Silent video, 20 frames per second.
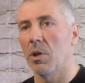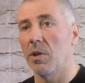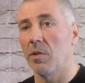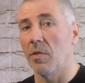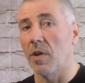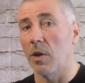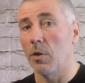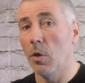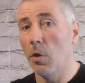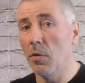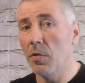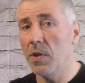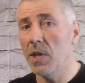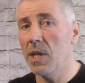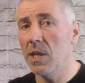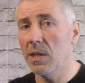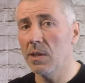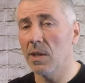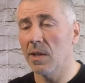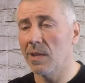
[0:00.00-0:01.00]
But if I
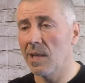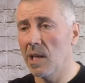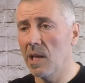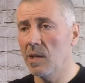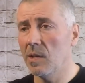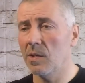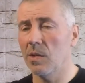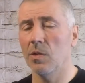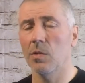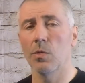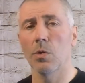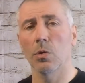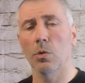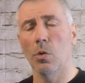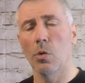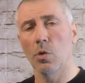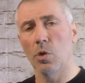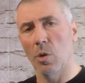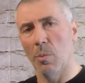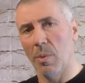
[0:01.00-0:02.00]
don't need it, at least
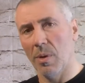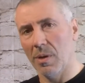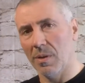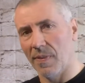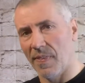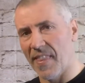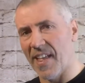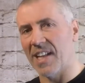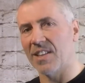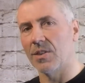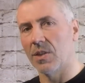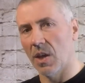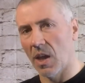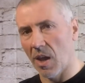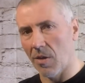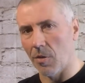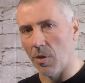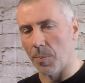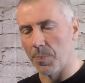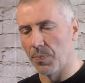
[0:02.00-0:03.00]
it's not going to be
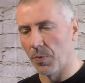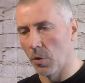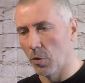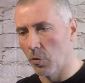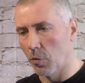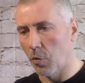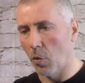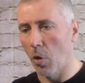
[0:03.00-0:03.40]
that heavy.